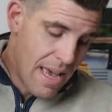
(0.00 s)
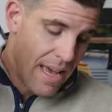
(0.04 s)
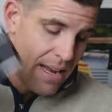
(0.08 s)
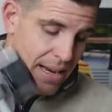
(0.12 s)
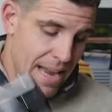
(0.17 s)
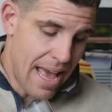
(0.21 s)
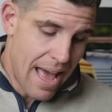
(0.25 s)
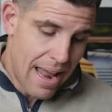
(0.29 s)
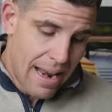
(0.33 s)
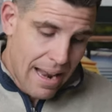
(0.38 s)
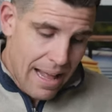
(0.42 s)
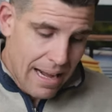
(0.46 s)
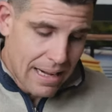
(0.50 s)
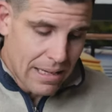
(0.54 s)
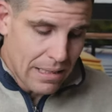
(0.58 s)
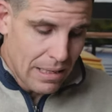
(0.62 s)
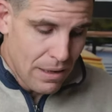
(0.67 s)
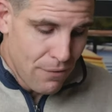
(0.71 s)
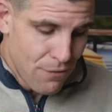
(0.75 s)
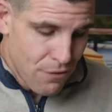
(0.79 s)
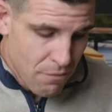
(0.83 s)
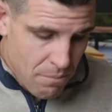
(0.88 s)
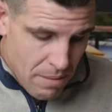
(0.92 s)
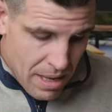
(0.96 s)
Now, luckily
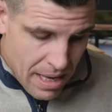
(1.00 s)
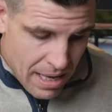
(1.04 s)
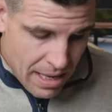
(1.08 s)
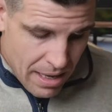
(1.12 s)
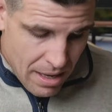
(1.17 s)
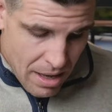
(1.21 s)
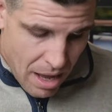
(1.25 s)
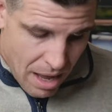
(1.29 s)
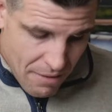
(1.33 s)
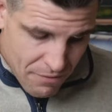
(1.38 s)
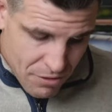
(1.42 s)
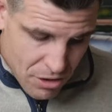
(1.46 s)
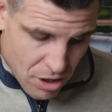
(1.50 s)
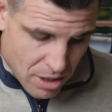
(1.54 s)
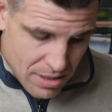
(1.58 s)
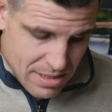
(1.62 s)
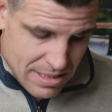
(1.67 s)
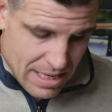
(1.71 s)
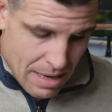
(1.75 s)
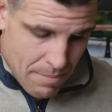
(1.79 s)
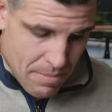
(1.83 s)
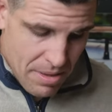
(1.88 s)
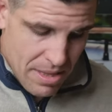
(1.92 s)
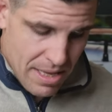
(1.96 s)
for me, I've got
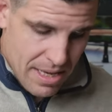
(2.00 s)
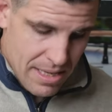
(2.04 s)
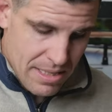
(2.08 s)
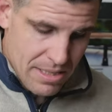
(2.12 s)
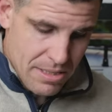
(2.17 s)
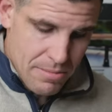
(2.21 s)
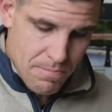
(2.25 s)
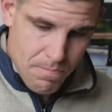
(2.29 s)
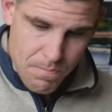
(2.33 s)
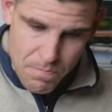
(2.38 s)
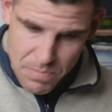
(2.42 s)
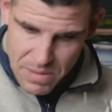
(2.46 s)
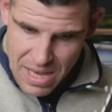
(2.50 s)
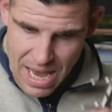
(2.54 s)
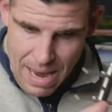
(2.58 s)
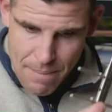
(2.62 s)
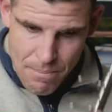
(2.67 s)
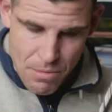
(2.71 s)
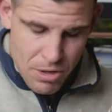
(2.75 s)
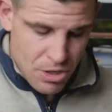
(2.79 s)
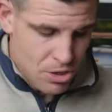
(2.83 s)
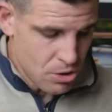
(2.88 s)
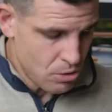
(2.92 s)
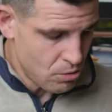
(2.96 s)
some of these
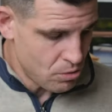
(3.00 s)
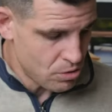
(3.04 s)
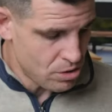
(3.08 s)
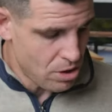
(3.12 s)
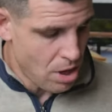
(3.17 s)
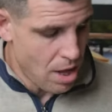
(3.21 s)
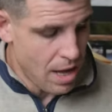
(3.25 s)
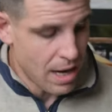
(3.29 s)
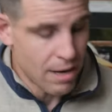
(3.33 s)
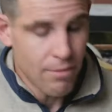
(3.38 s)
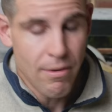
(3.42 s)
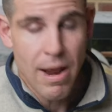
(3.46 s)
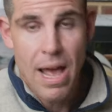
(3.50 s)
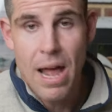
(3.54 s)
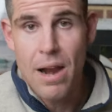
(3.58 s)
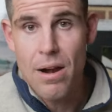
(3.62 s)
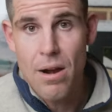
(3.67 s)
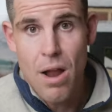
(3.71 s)
camera tools lying around,